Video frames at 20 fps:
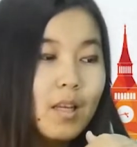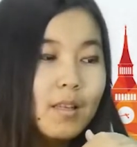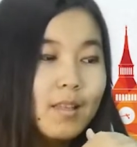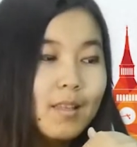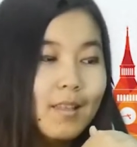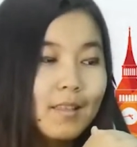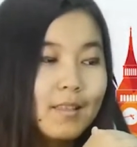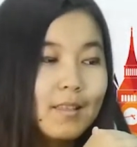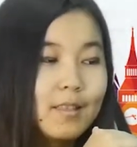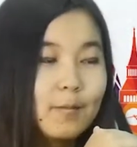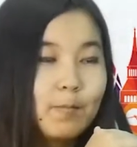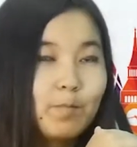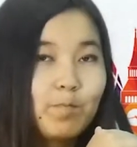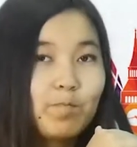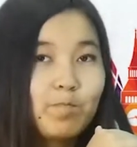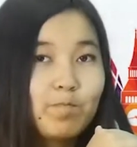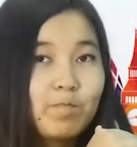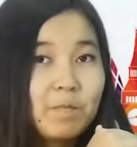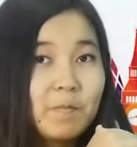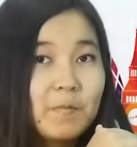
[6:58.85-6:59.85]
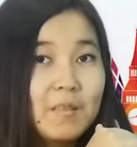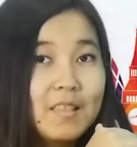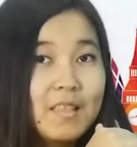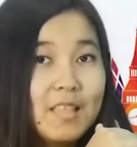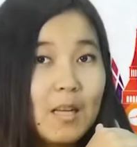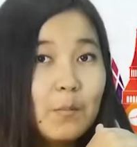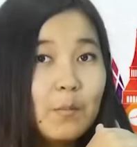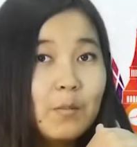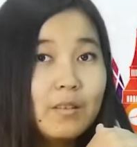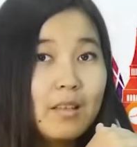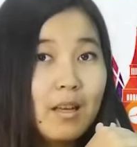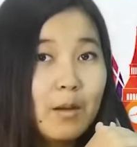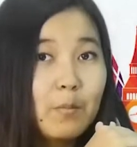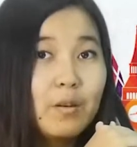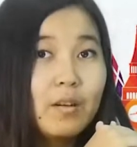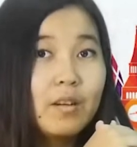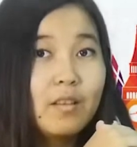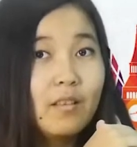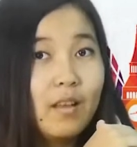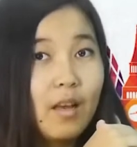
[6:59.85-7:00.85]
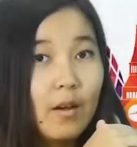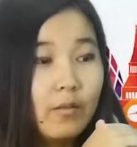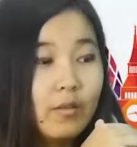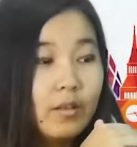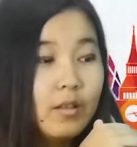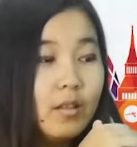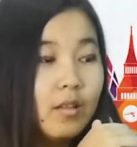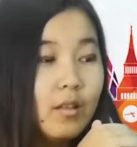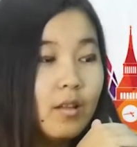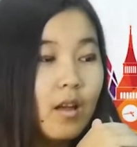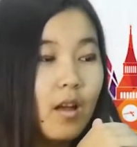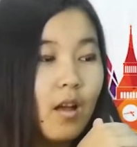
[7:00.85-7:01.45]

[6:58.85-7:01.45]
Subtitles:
Next, example number 11.